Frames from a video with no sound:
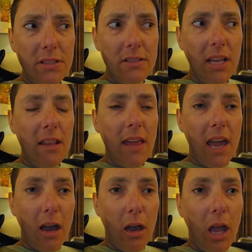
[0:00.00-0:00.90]
to stay
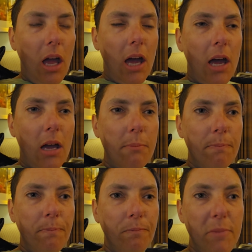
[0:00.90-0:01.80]
there
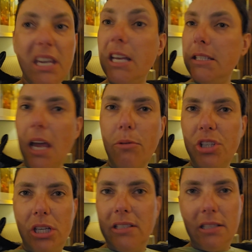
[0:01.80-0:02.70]
um, because that
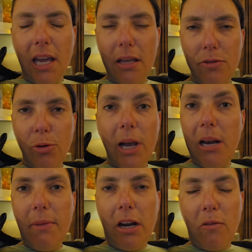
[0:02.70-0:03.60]
was just like the
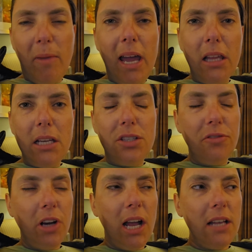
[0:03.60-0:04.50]
right amount of mileage
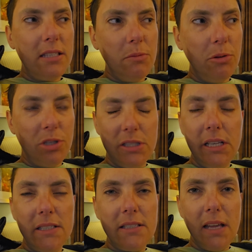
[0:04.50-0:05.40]
for us and we were just
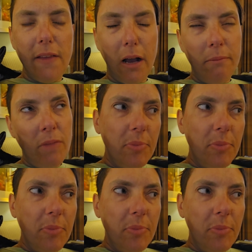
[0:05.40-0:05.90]
going to stay there.